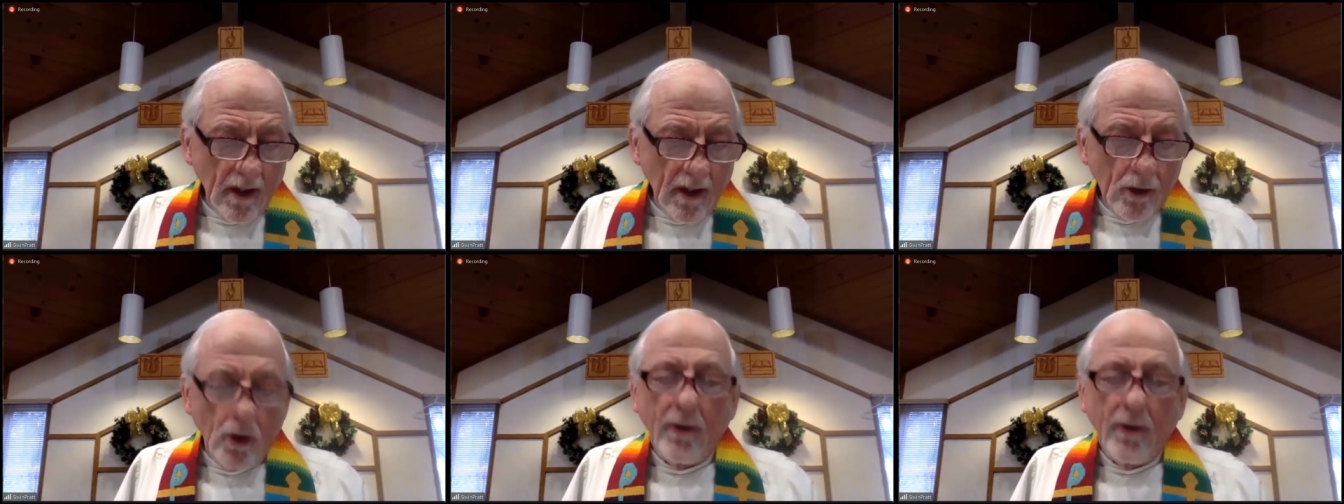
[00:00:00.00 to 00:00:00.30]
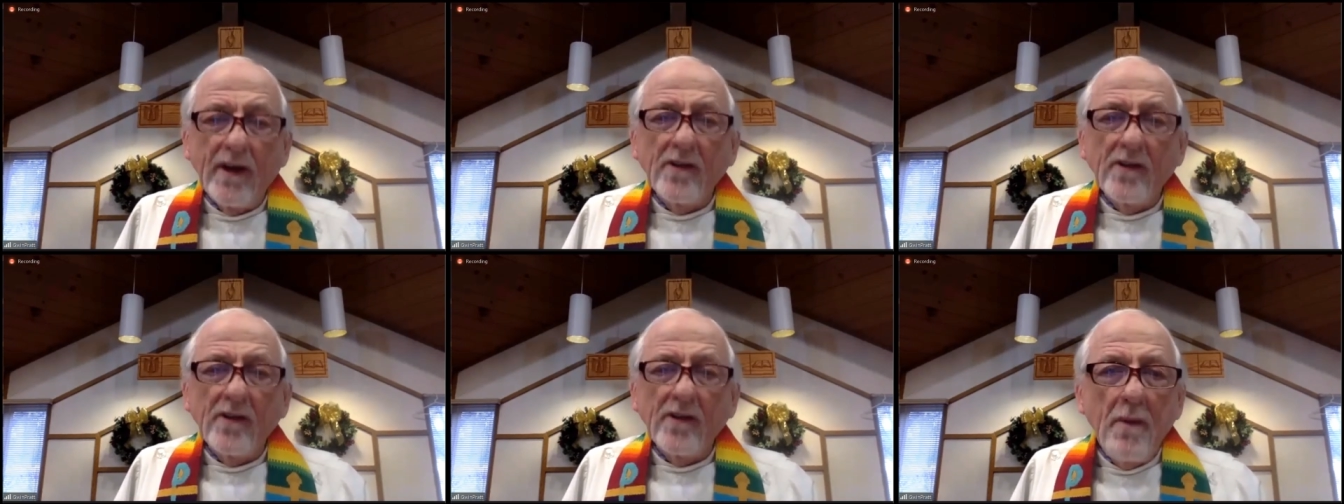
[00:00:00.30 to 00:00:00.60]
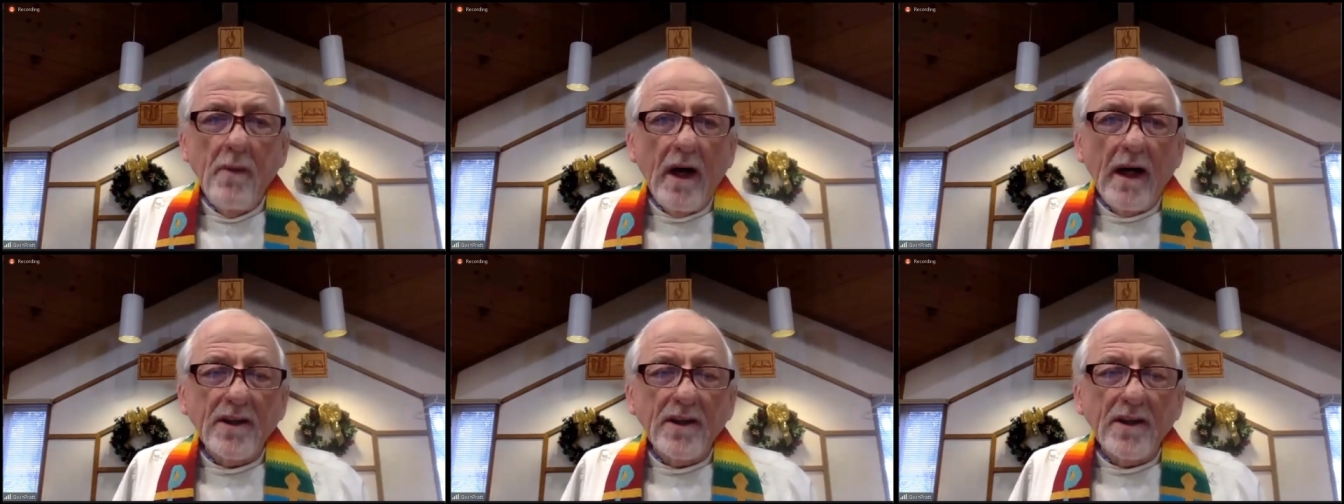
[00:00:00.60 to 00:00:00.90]
to as
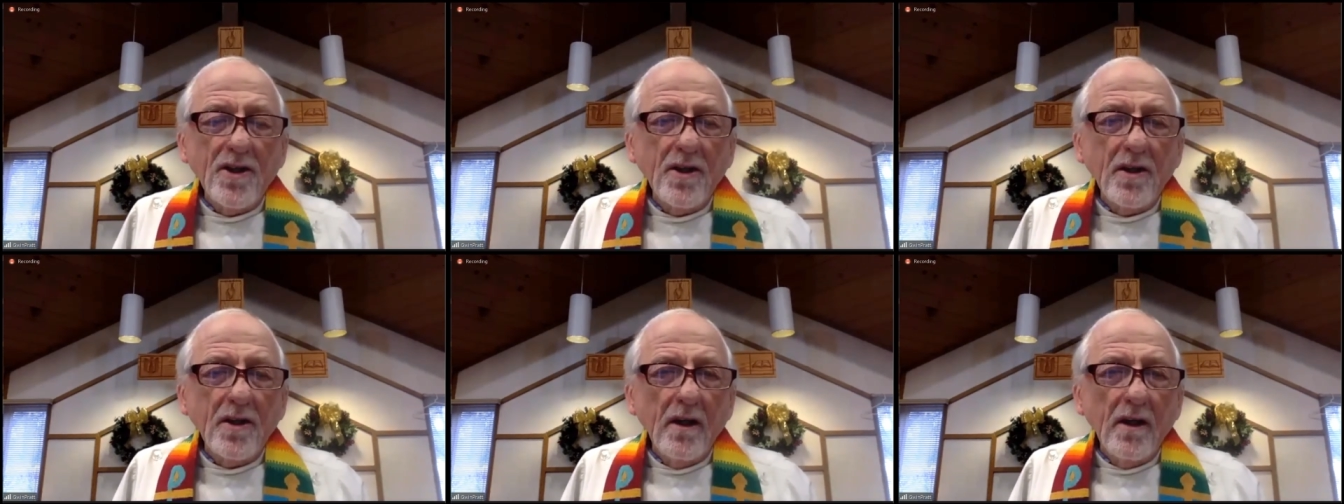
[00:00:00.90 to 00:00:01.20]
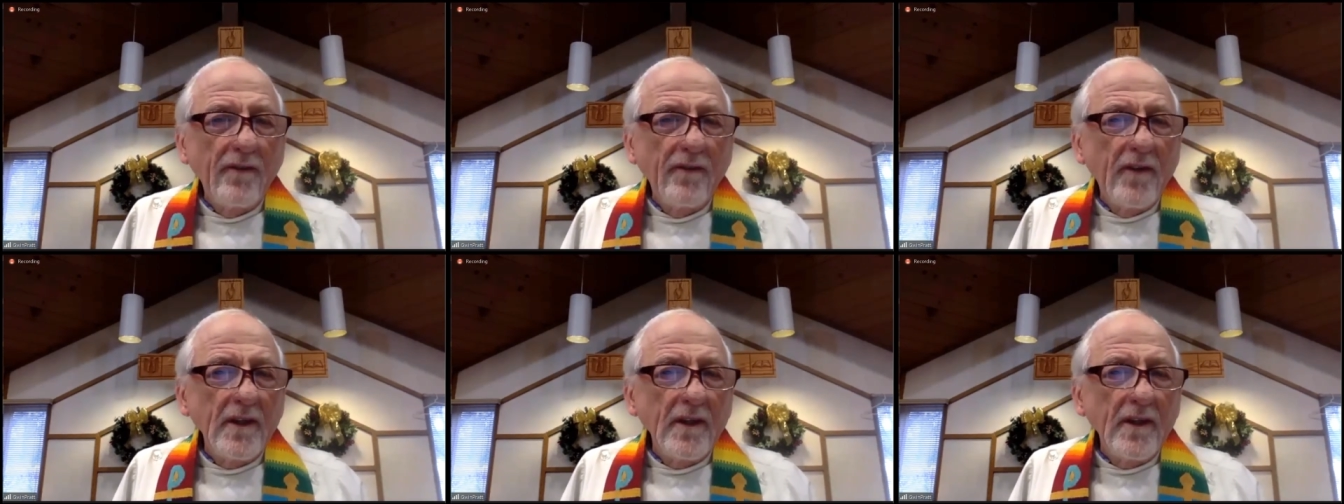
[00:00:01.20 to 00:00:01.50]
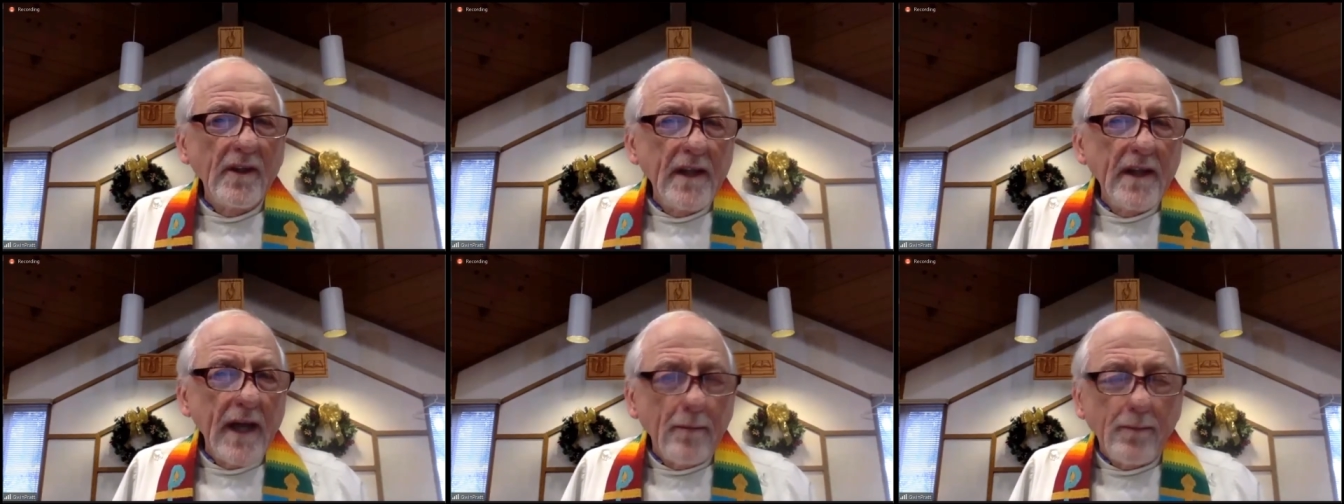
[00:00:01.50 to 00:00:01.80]
much of the
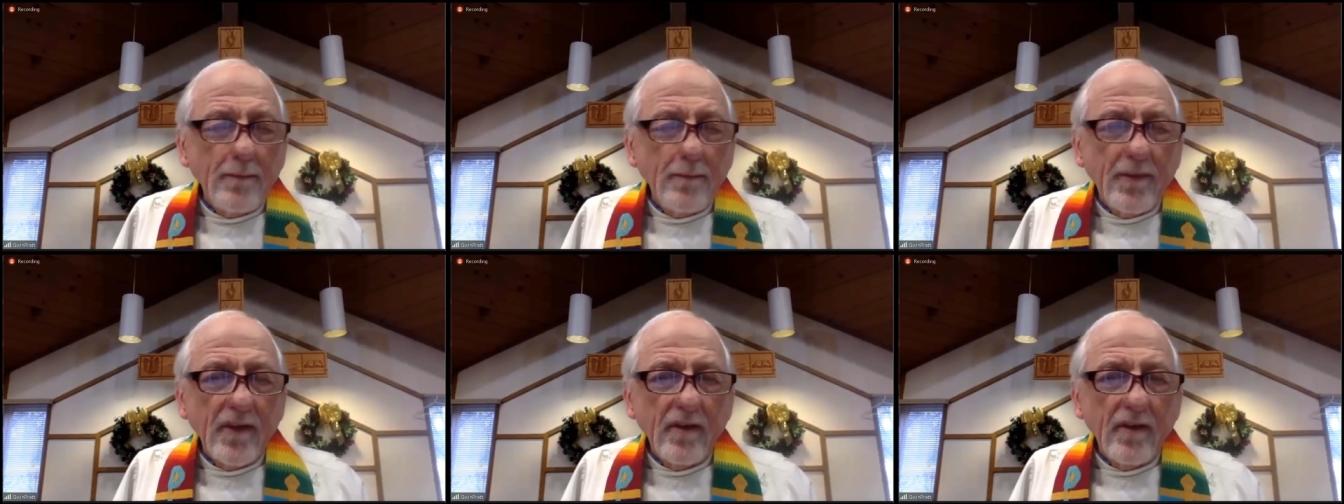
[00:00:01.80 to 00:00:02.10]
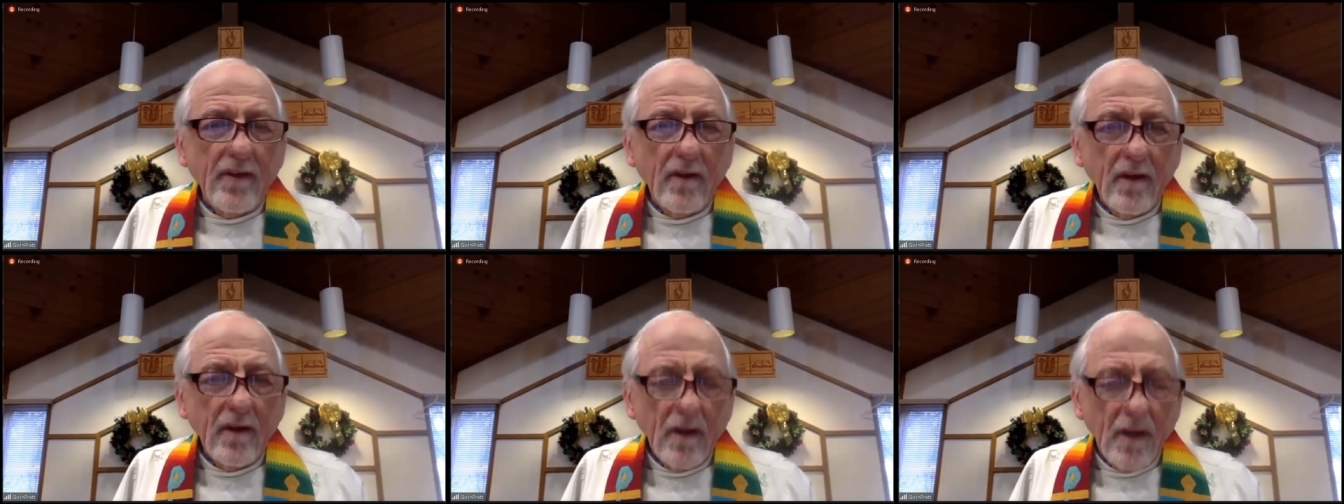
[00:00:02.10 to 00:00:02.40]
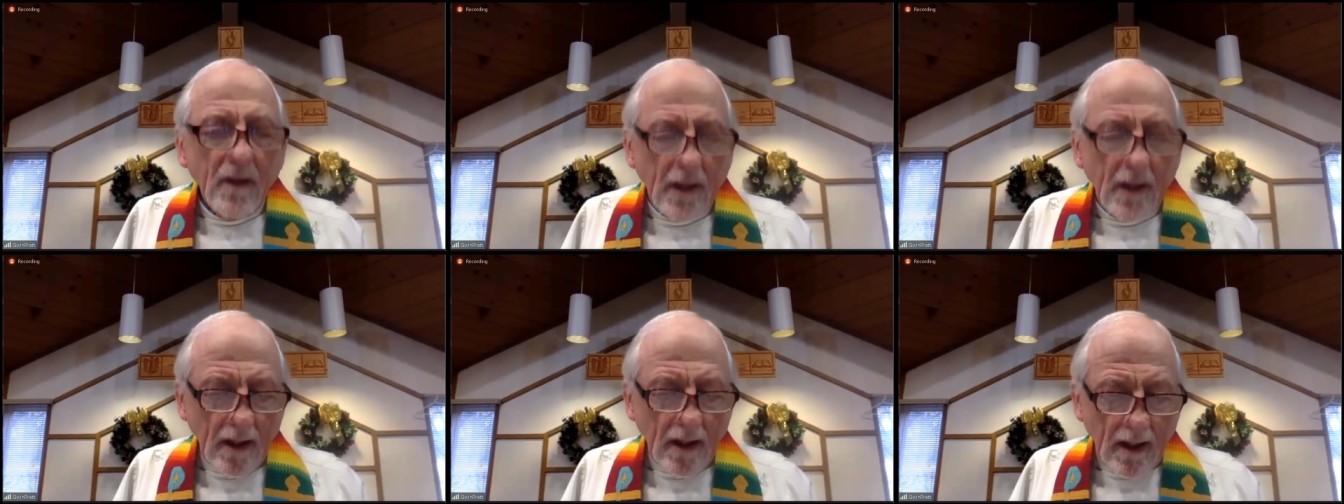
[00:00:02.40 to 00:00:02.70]
depth
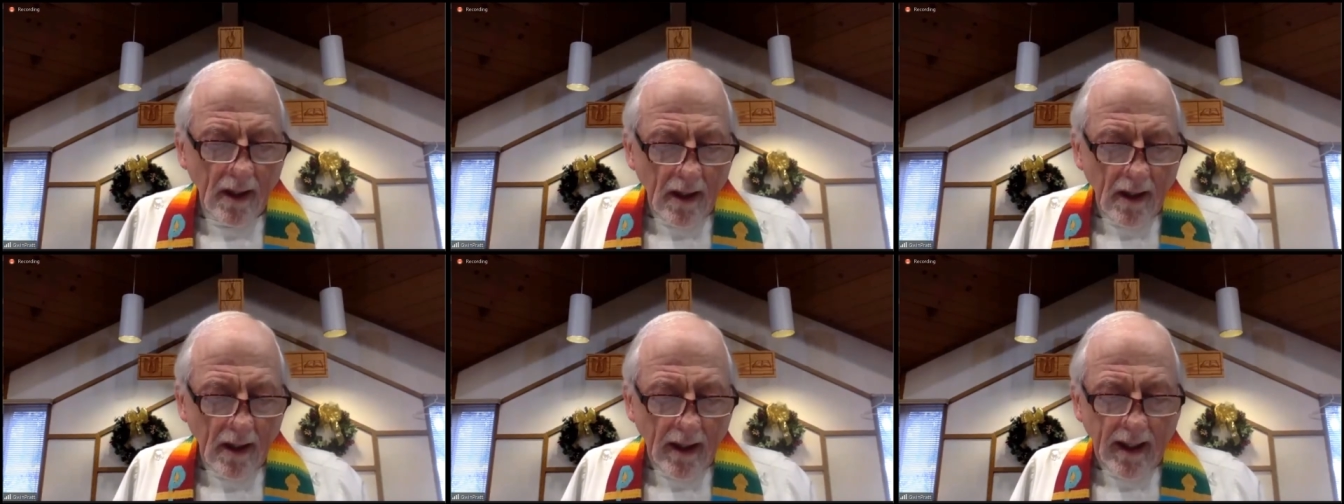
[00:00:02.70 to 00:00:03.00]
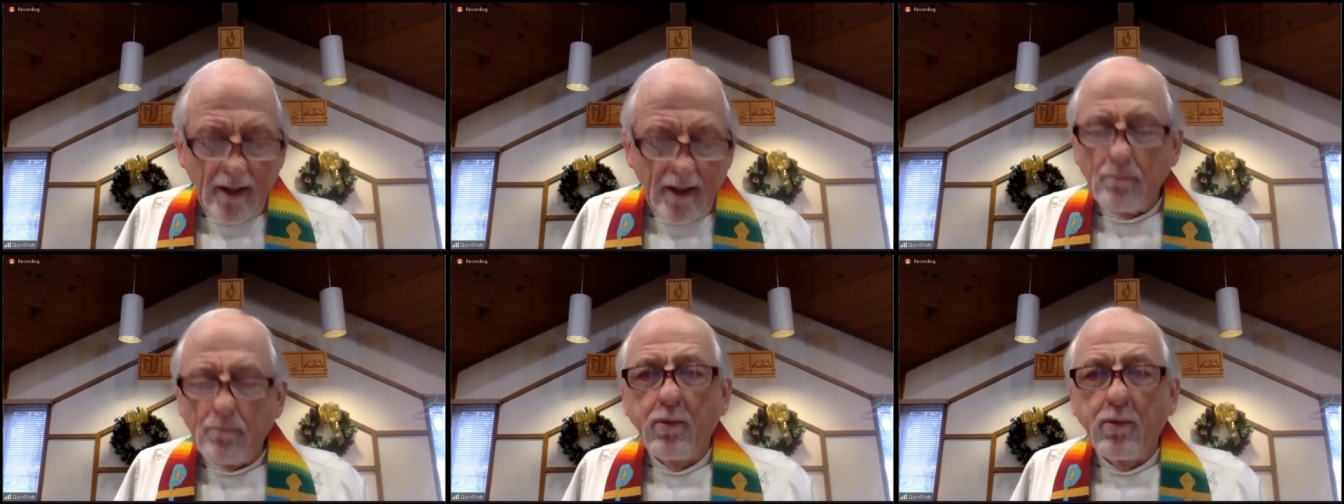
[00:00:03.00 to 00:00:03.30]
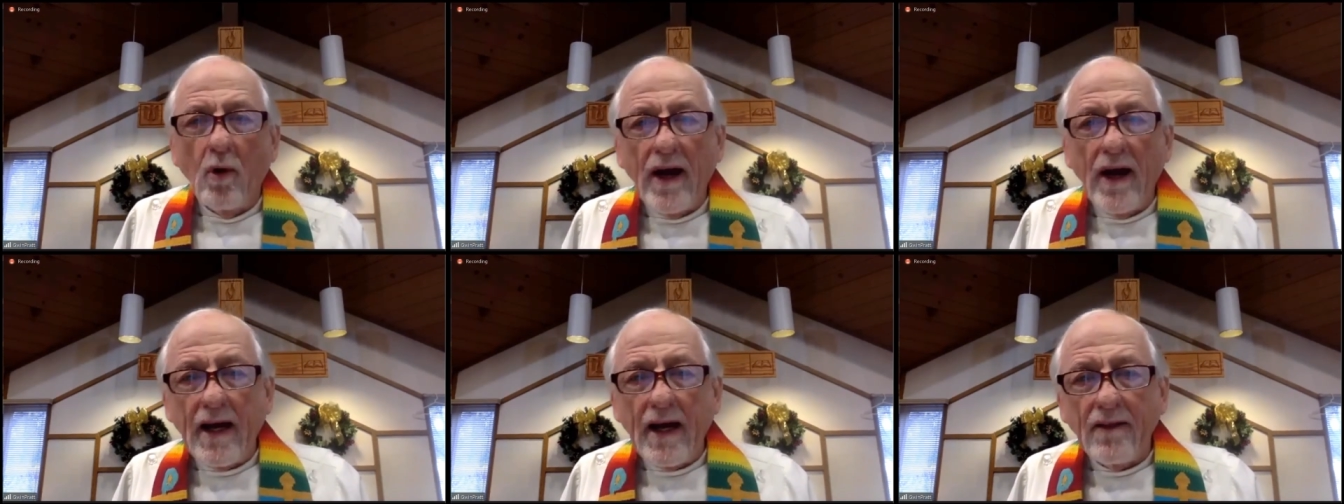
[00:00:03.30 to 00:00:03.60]
and
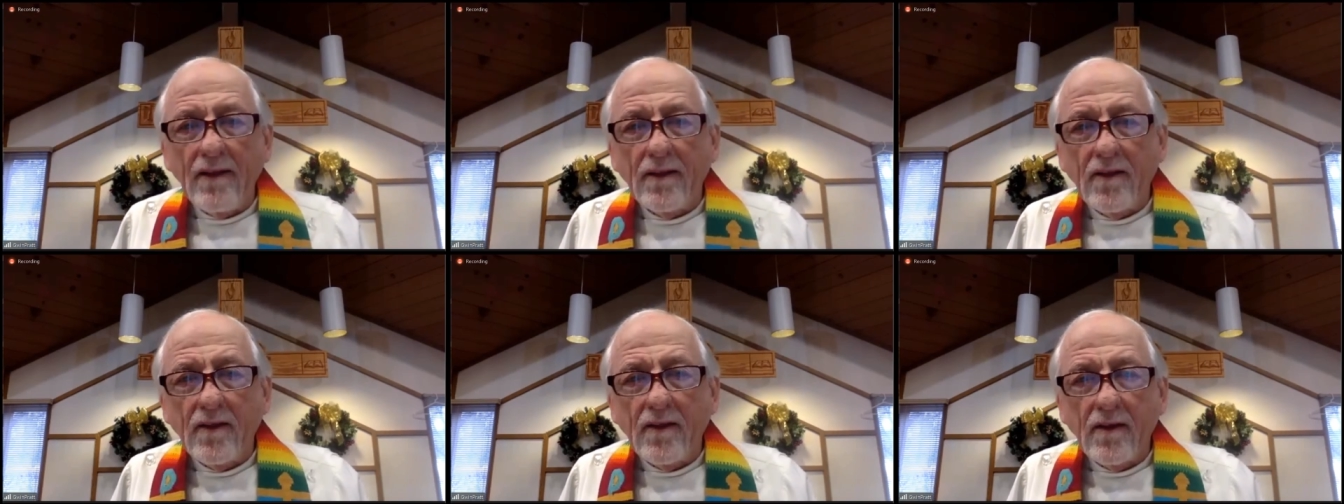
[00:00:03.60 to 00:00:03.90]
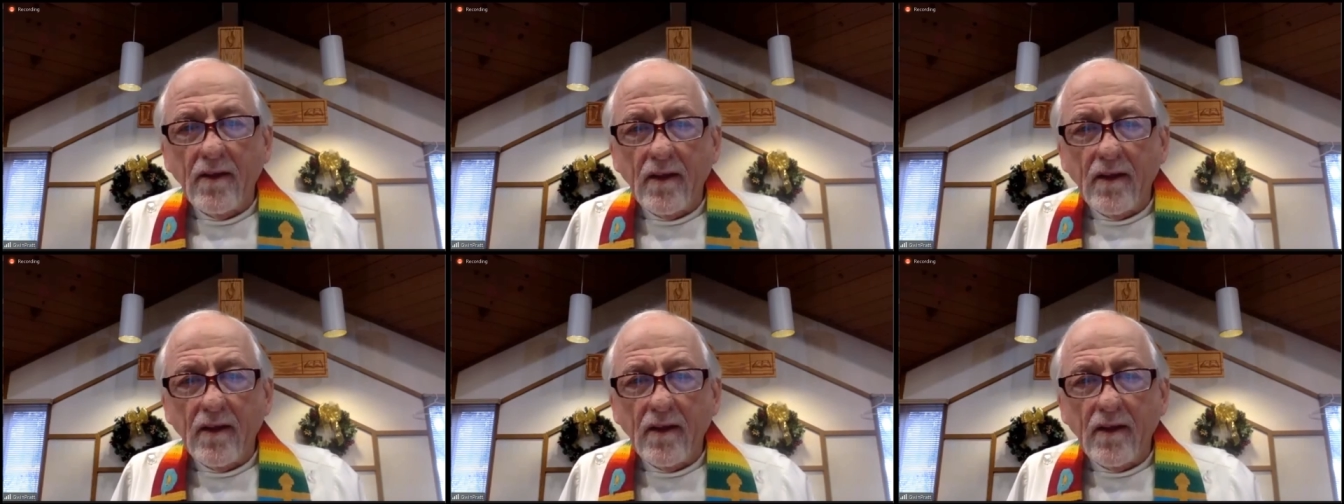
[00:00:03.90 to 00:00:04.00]
breadth